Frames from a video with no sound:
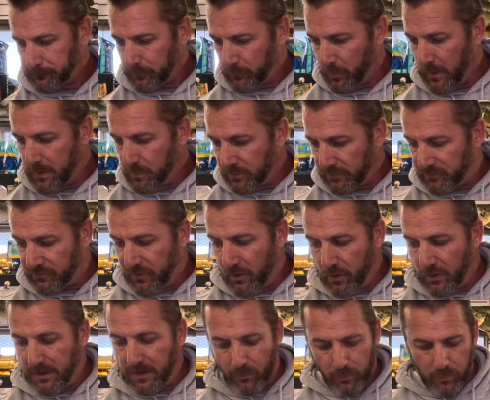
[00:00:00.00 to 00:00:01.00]
We was
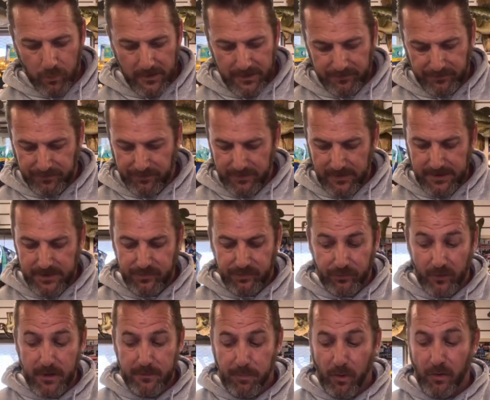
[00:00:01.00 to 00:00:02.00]
doing it with the
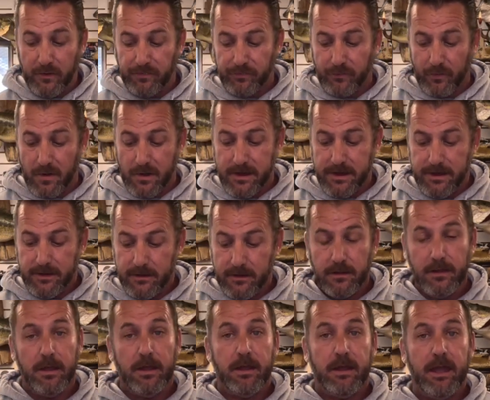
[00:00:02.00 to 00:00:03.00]
3.3
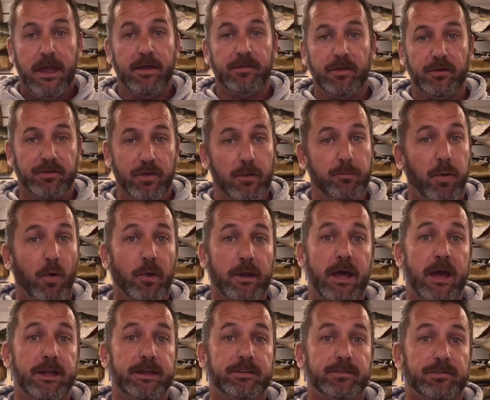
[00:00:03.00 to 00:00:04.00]
and the
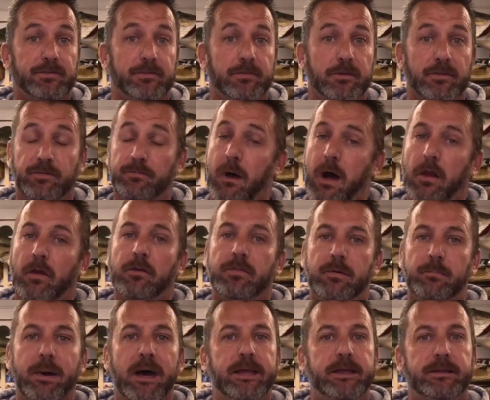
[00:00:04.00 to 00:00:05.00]
2.8s. The smaller the
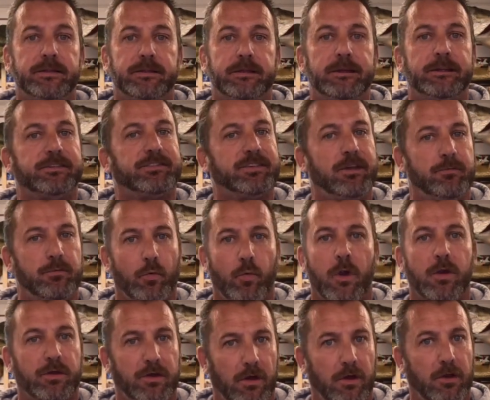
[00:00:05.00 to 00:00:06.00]
bait, it seemed to
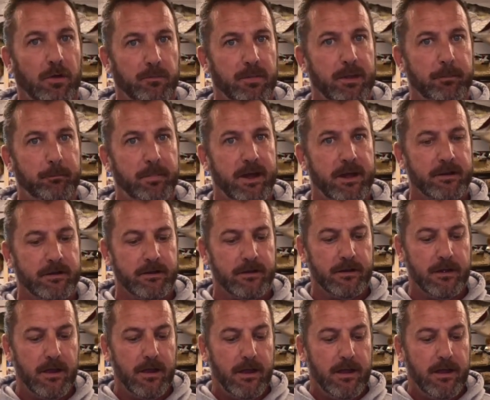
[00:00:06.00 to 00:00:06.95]
work a little bit better.